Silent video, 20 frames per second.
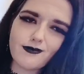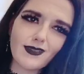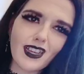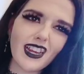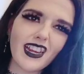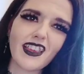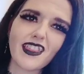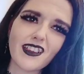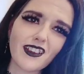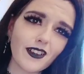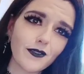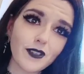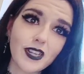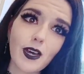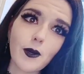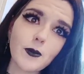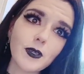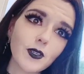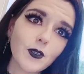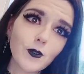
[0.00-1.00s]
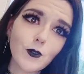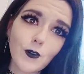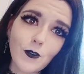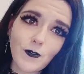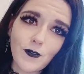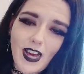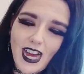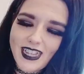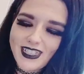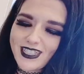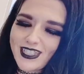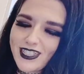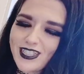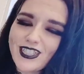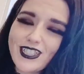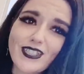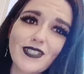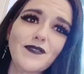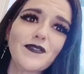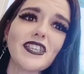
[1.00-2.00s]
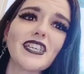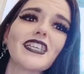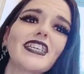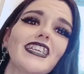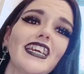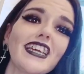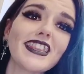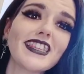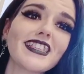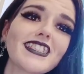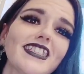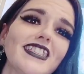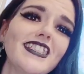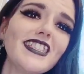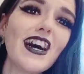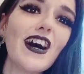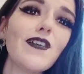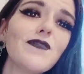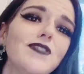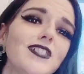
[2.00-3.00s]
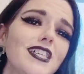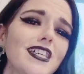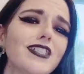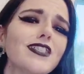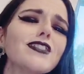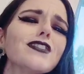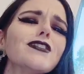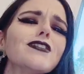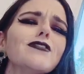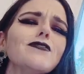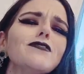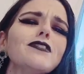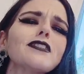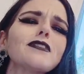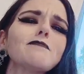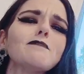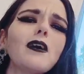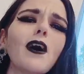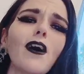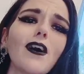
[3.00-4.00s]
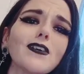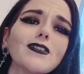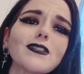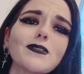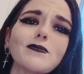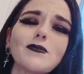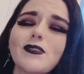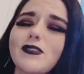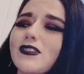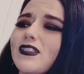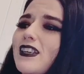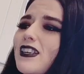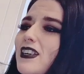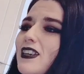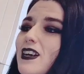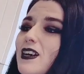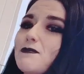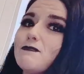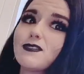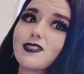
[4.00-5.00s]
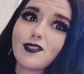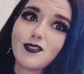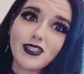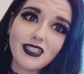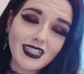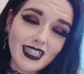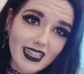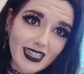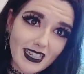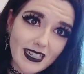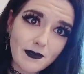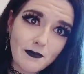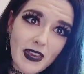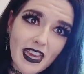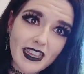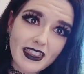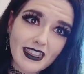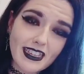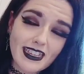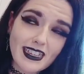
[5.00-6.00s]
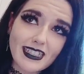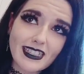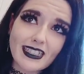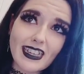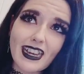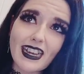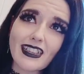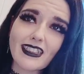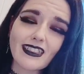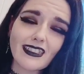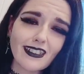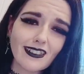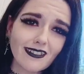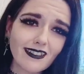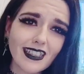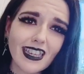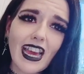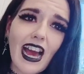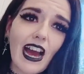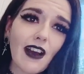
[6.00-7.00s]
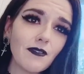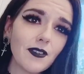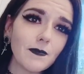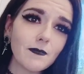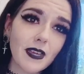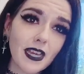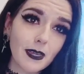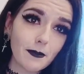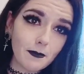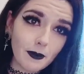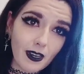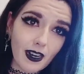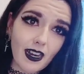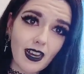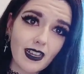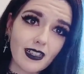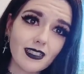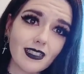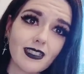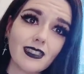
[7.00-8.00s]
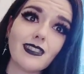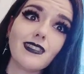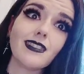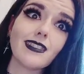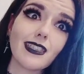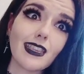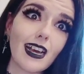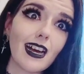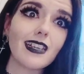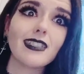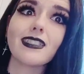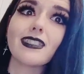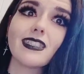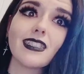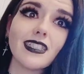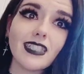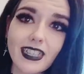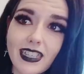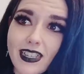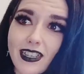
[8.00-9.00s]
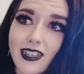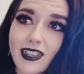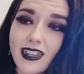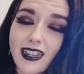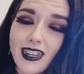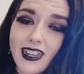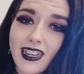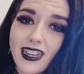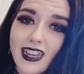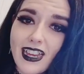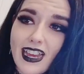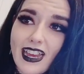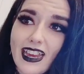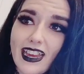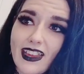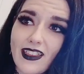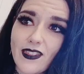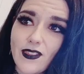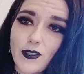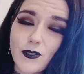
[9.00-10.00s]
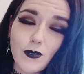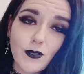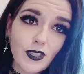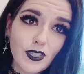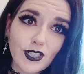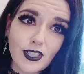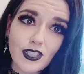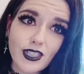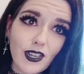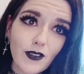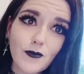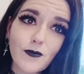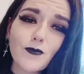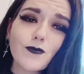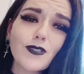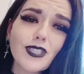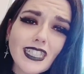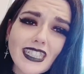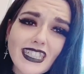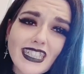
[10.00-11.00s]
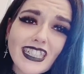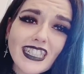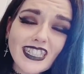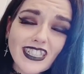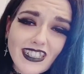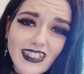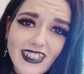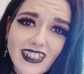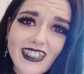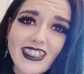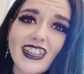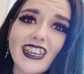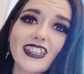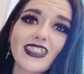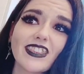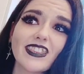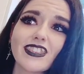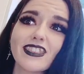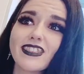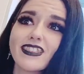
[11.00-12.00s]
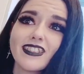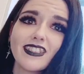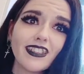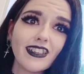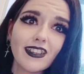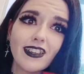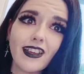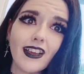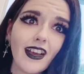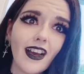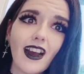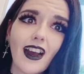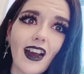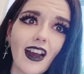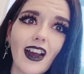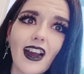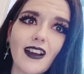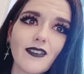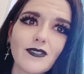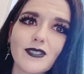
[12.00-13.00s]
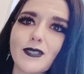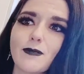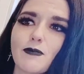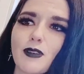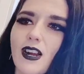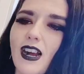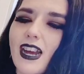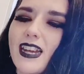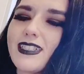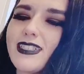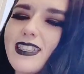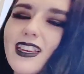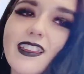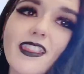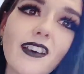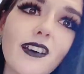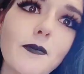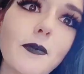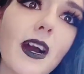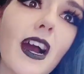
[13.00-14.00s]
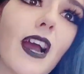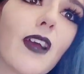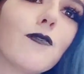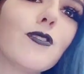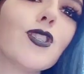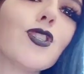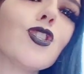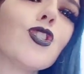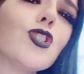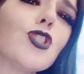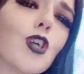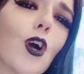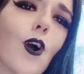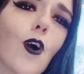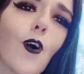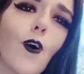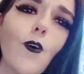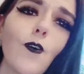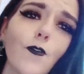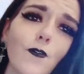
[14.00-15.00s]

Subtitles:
and I thought it would help it cool faster so we could get this in the oven as soon as possible. I'm so excited to make these. I literally haven't made pies since last year, and those ones turned out really good. Like, I was surprised. I thought pie was so